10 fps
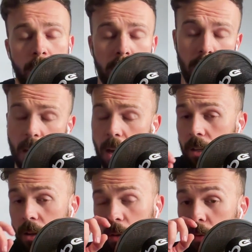Yeah,
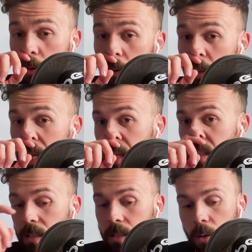no, of course.
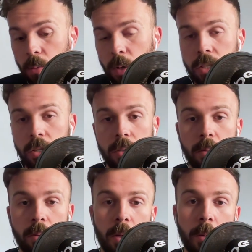That's like when you
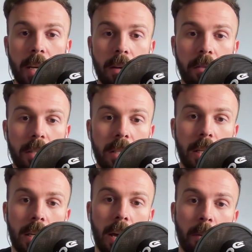enter a
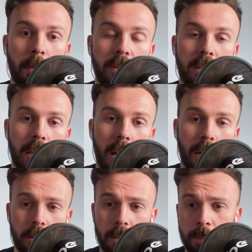City game with a
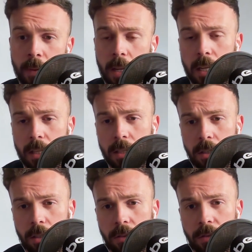selection
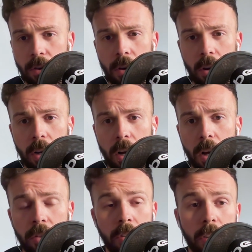and you've got
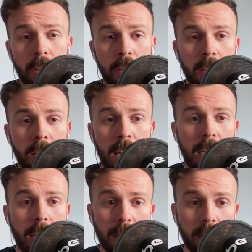under
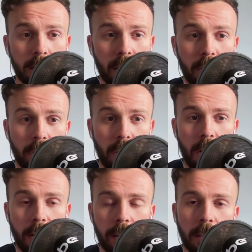any kind of
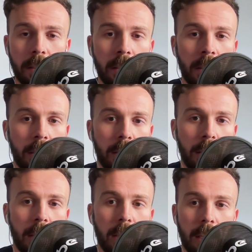line.
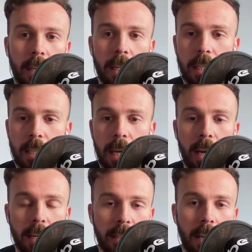
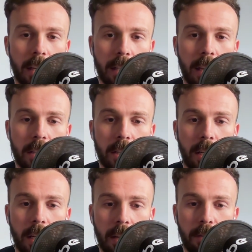Yeah, that's going to
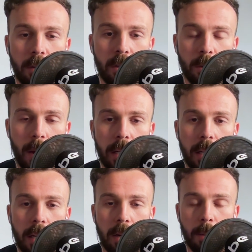leave you sweating a
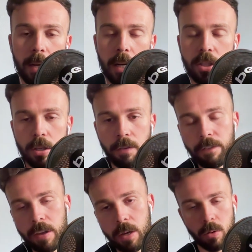little bit. I just
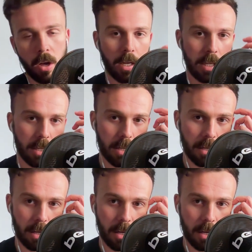feel like